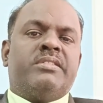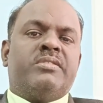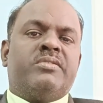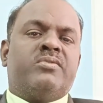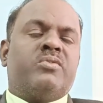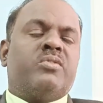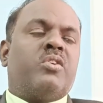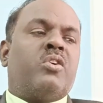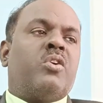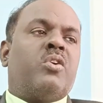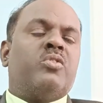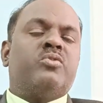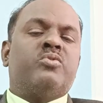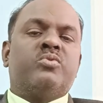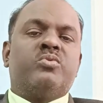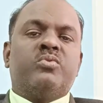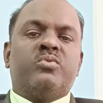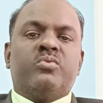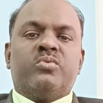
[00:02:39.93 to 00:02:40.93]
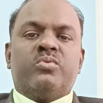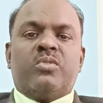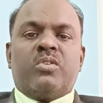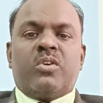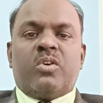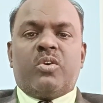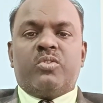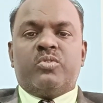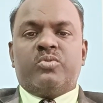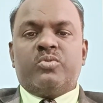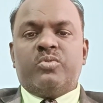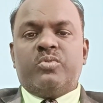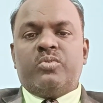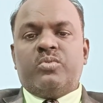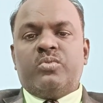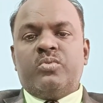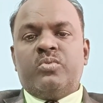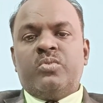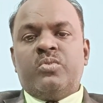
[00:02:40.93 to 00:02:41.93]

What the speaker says: So how to